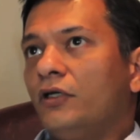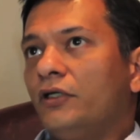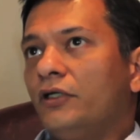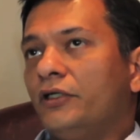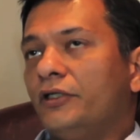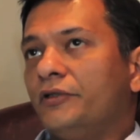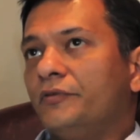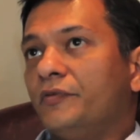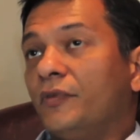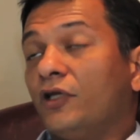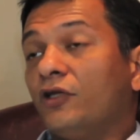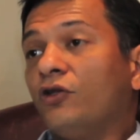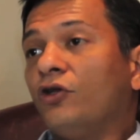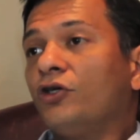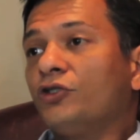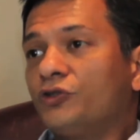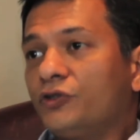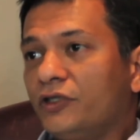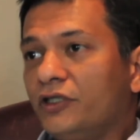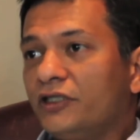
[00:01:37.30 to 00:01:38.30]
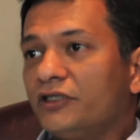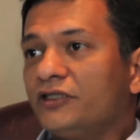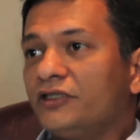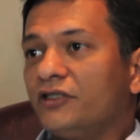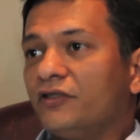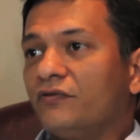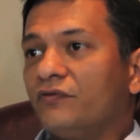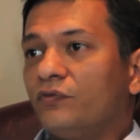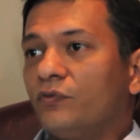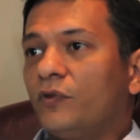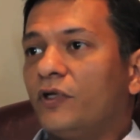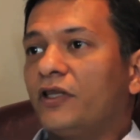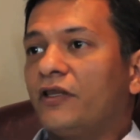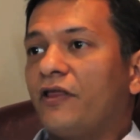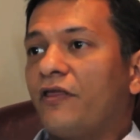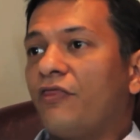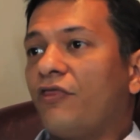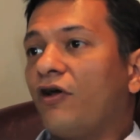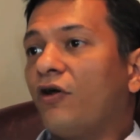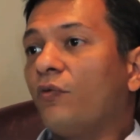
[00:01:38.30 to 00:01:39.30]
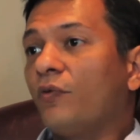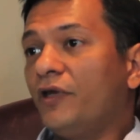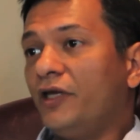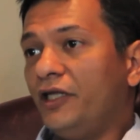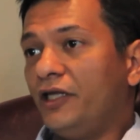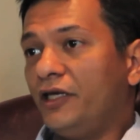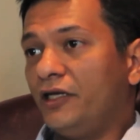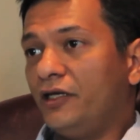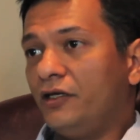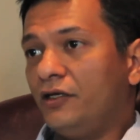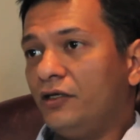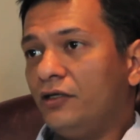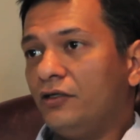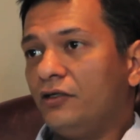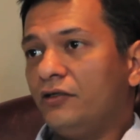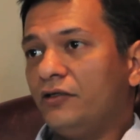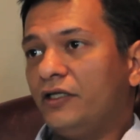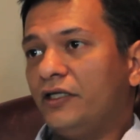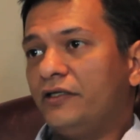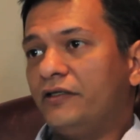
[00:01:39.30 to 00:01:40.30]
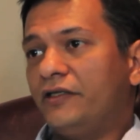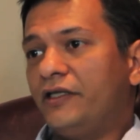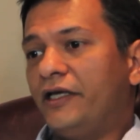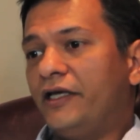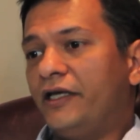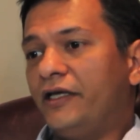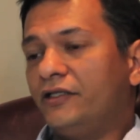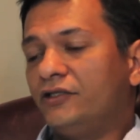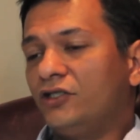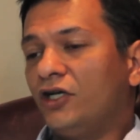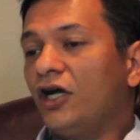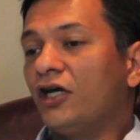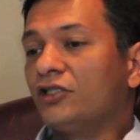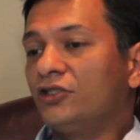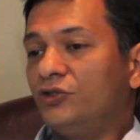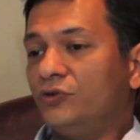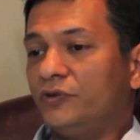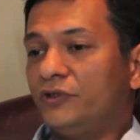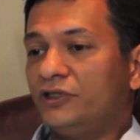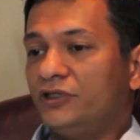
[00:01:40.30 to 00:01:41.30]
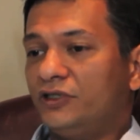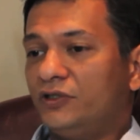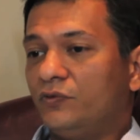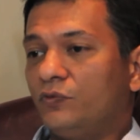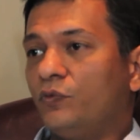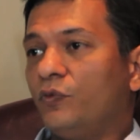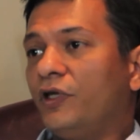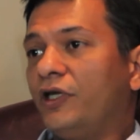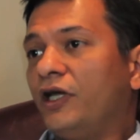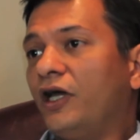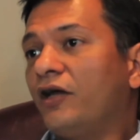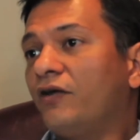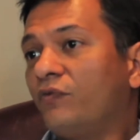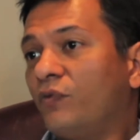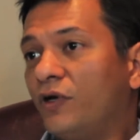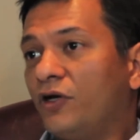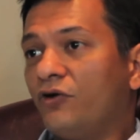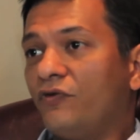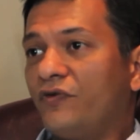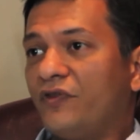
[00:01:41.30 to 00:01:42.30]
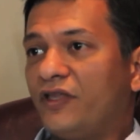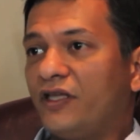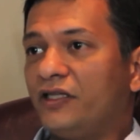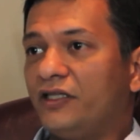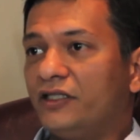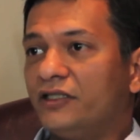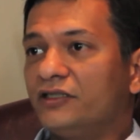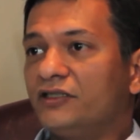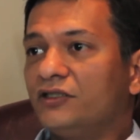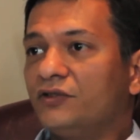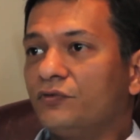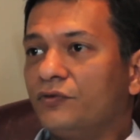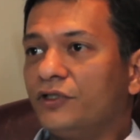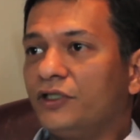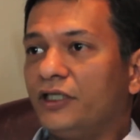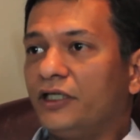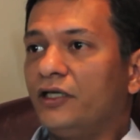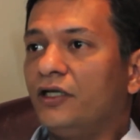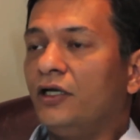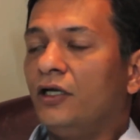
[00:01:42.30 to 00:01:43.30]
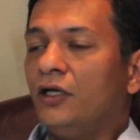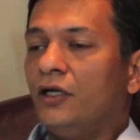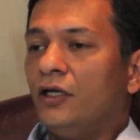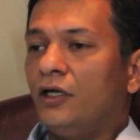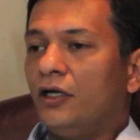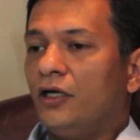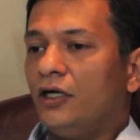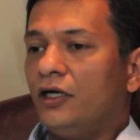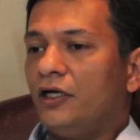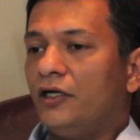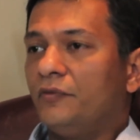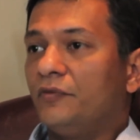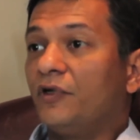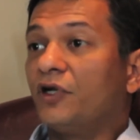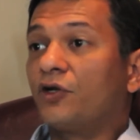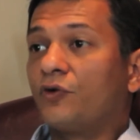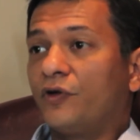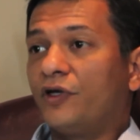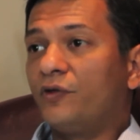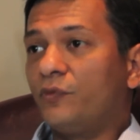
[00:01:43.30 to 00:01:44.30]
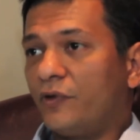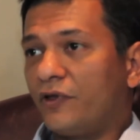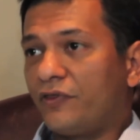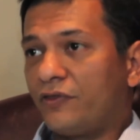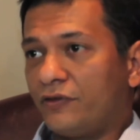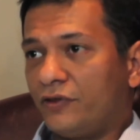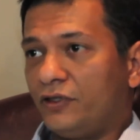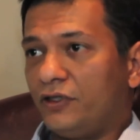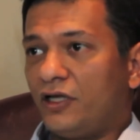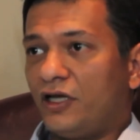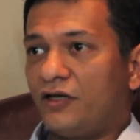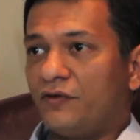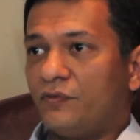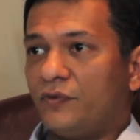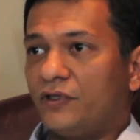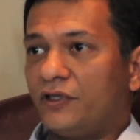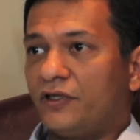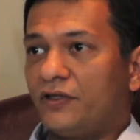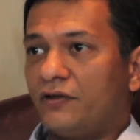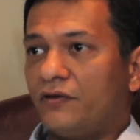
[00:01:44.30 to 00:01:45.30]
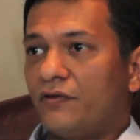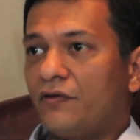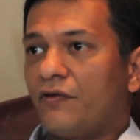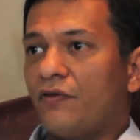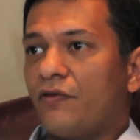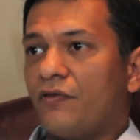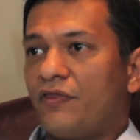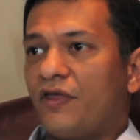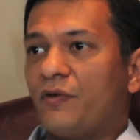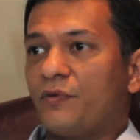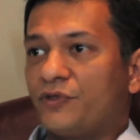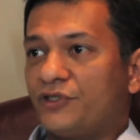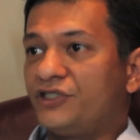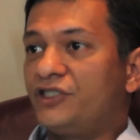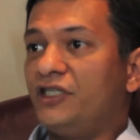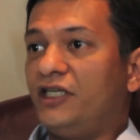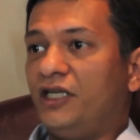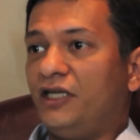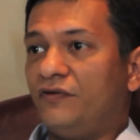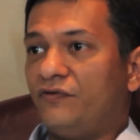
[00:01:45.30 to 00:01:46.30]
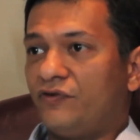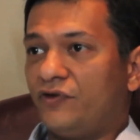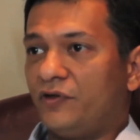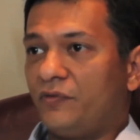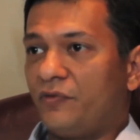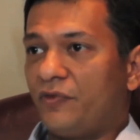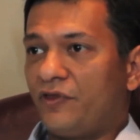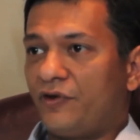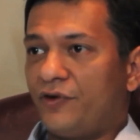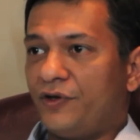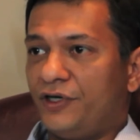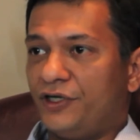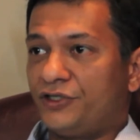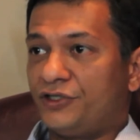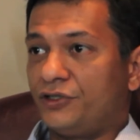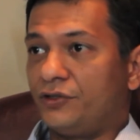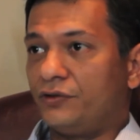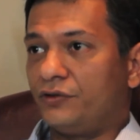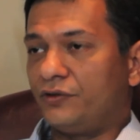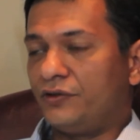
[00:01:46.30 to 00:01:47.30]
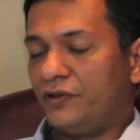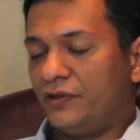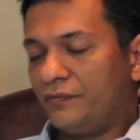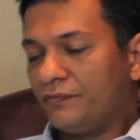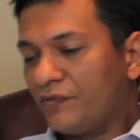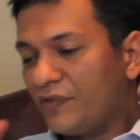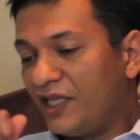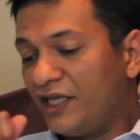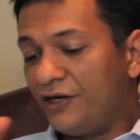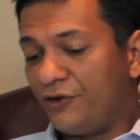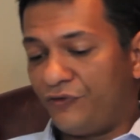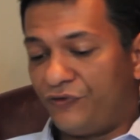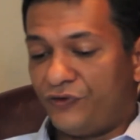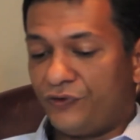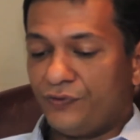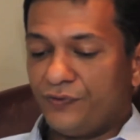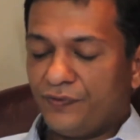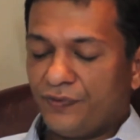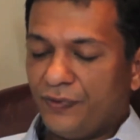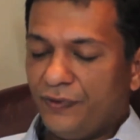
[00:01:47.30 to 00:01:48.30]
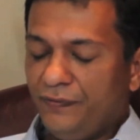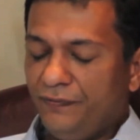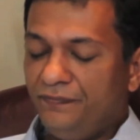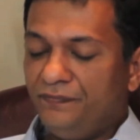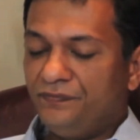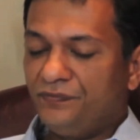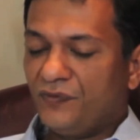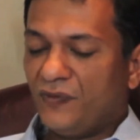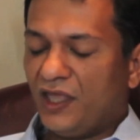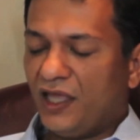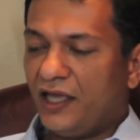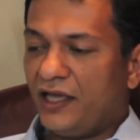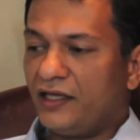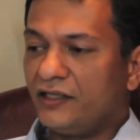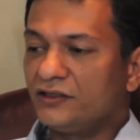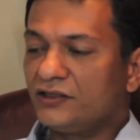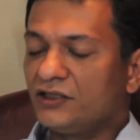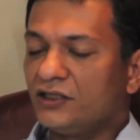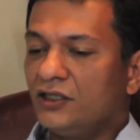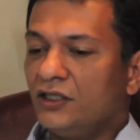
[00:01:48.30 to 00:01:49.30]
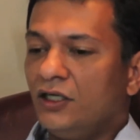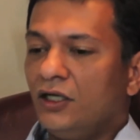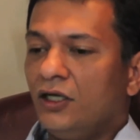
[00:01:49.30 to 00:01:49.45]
laundry list of what they thought we needed. They talked to us, and we kind of went over that list and really agreed with a lot of what they were seeing from their initial interview. And